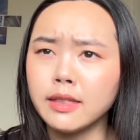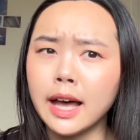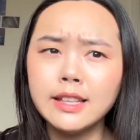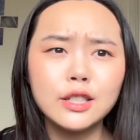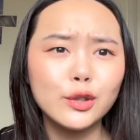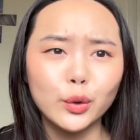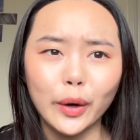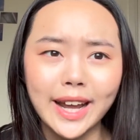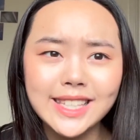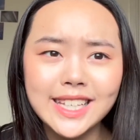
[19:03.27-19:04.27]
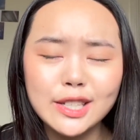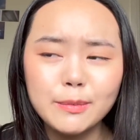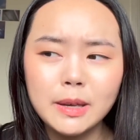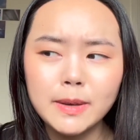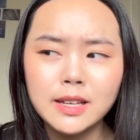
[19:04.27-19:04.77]
That is crazy to
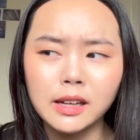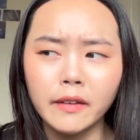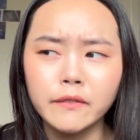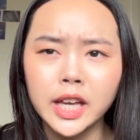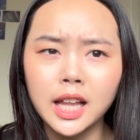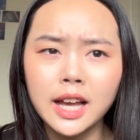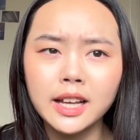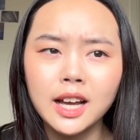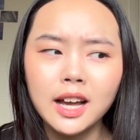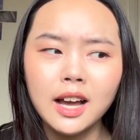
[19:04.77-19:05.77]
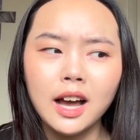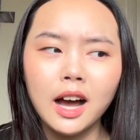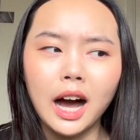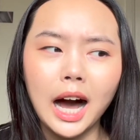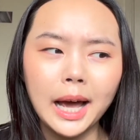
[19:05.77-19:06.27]
me because I feel like
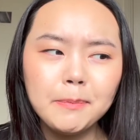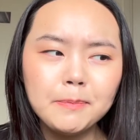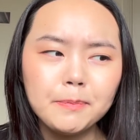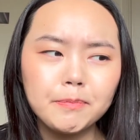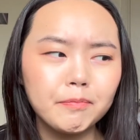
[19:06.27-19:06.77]
I'm